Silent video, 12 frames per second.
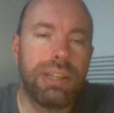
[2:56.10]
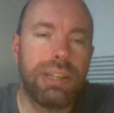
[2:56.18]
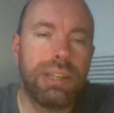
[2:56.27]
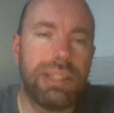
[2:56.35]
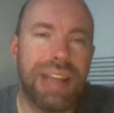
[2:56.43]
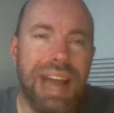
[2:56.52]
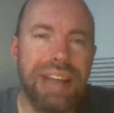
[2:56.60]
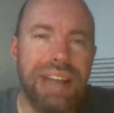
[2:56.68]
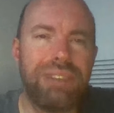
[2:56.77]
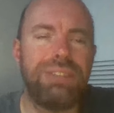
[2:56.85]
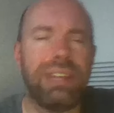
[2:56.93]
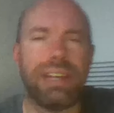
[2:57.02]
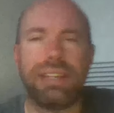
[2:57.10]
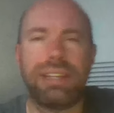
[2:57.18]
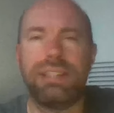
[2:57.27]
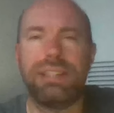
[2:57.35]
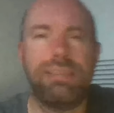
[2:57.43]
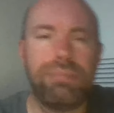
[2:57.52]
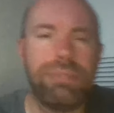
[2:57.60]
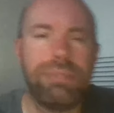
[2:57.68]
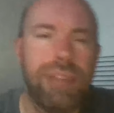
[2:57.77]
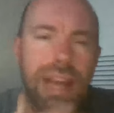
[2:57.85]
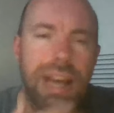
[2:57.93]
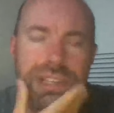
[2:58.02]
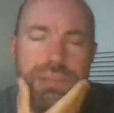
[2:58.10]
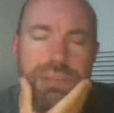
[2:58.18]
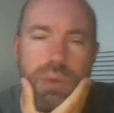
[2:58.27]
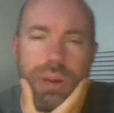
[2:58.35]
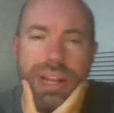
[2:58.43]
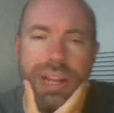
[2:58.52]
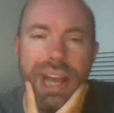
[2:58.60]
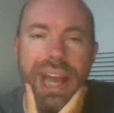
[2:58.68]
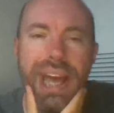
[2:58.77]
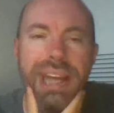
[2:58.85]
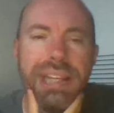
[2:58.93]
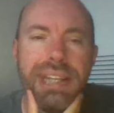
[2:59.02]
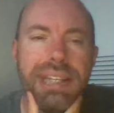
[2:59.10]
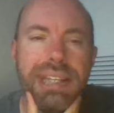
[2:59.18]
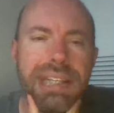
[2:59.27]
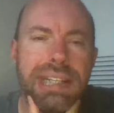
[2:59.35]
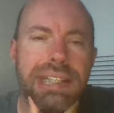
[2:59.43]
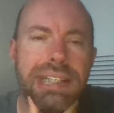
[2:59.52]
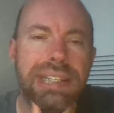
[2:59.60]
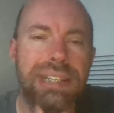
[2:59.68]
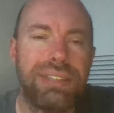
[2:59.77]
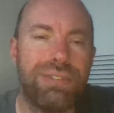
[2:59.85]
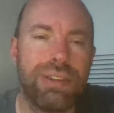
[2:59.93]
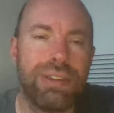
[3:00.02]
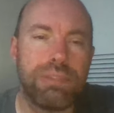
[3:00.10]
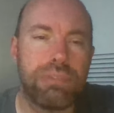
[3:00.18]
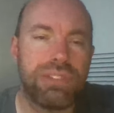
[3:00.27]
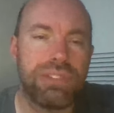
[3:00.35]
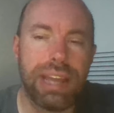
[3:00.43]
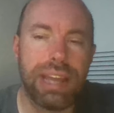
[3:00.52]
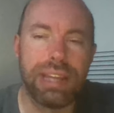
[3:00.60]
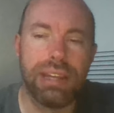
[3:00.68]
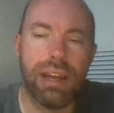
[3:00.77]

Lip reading: It's kind of licked. This morning I added 60 frames per second